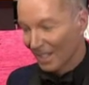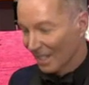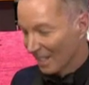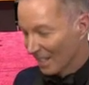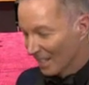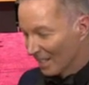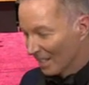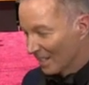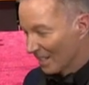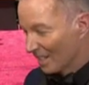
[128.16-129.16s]

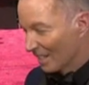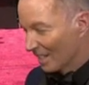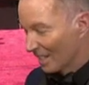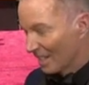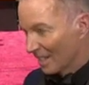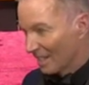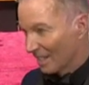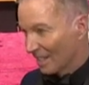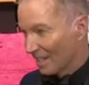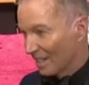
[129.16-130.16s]

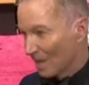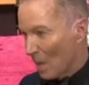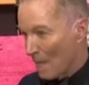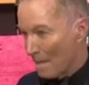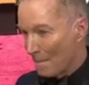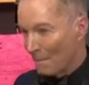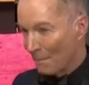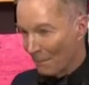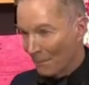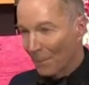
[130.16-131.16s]

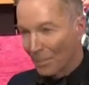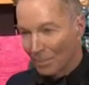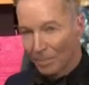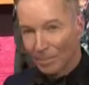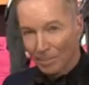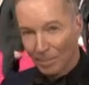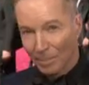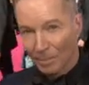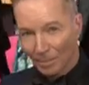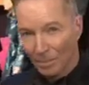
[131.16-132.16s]

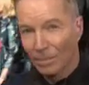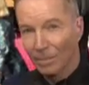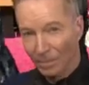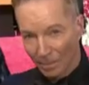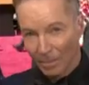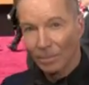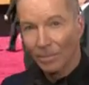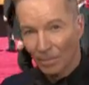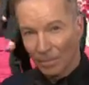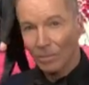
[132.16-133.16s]

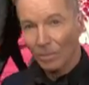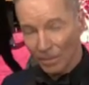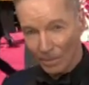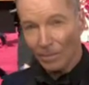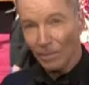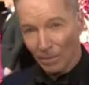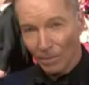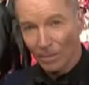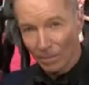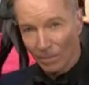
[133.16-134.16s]

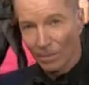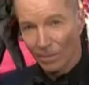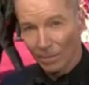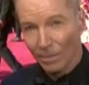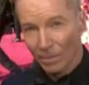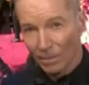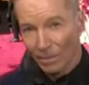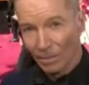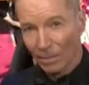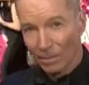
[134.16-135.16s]

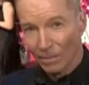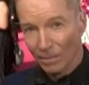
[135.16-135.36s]
[no speech]